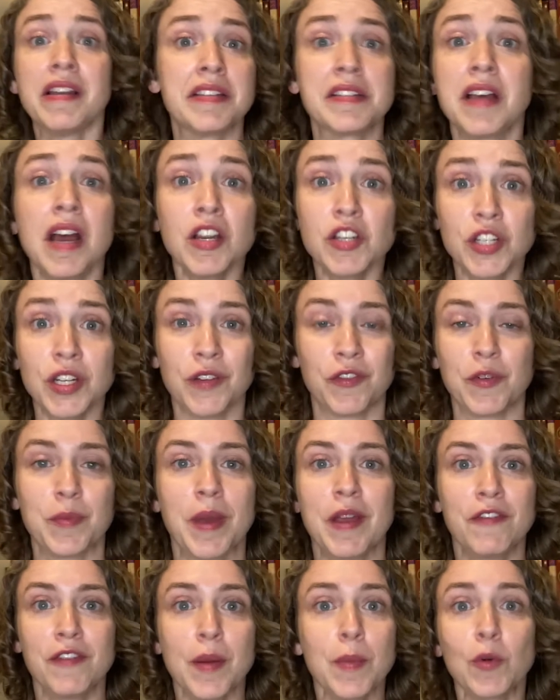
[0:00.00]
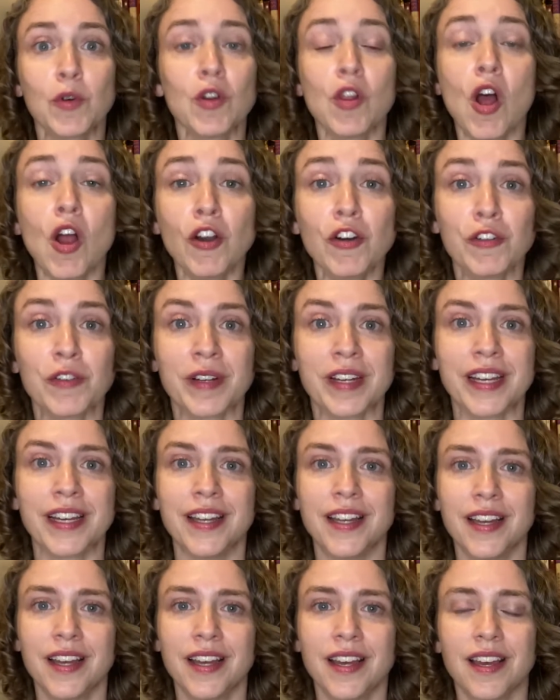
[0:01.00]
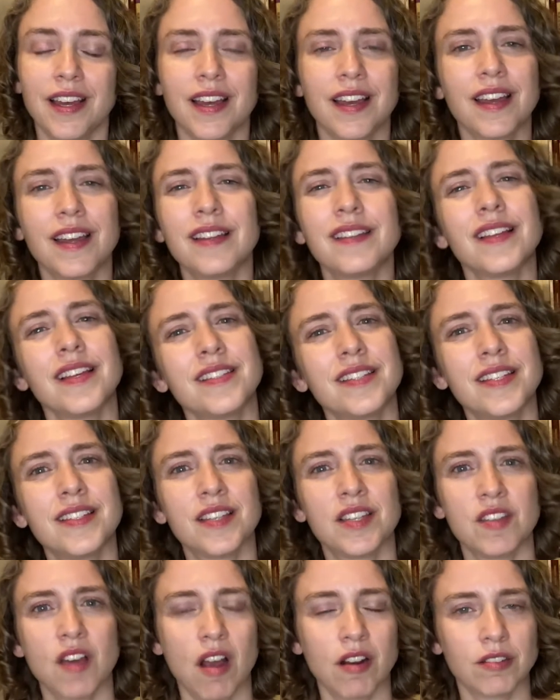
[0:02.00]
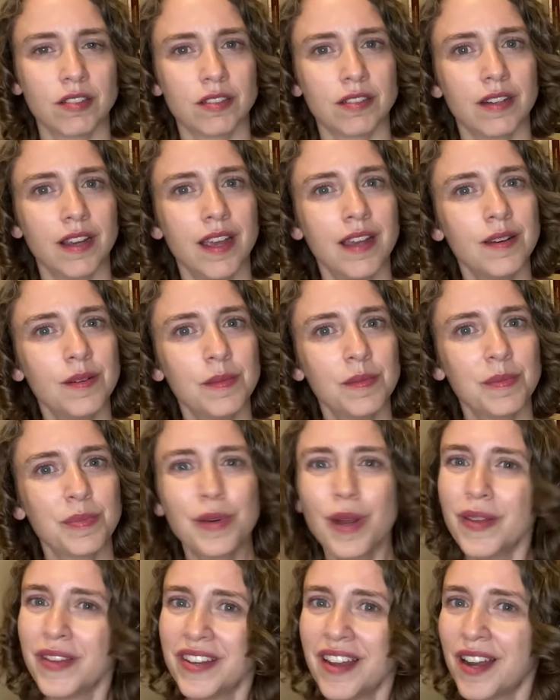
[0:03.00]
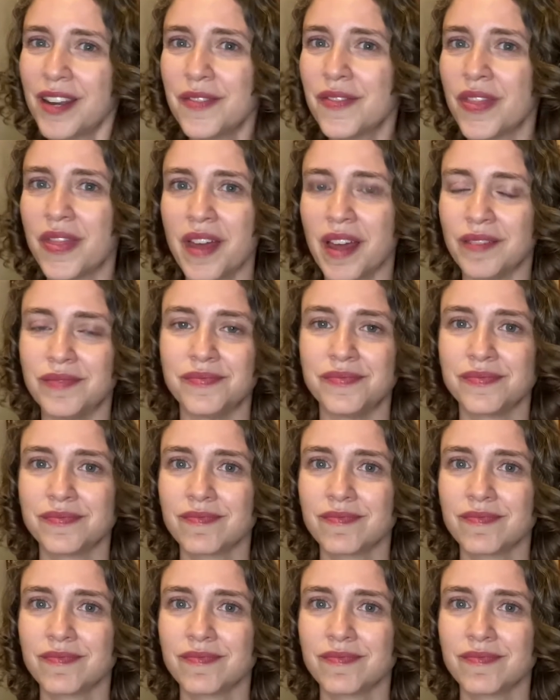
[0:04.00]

is gushing from my femoral artery, unless he's a doctor, and probably not even then.